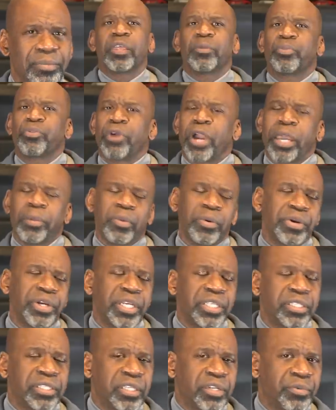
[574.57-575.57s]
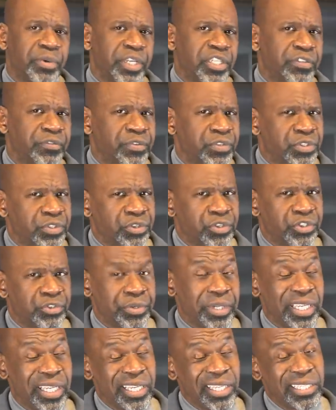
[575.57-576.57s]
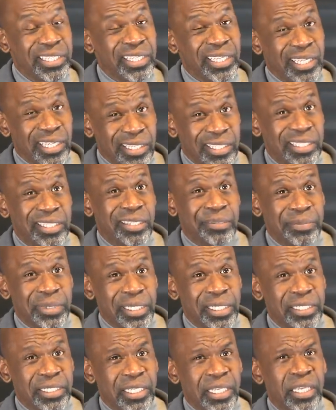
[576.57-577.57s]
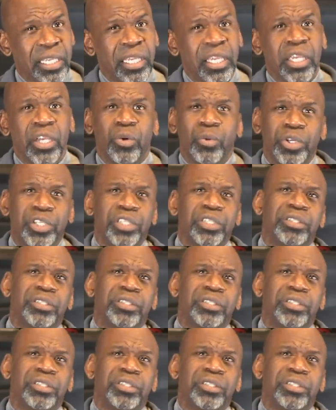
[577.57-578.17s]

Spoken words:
The primary consideration for surgery is instability, which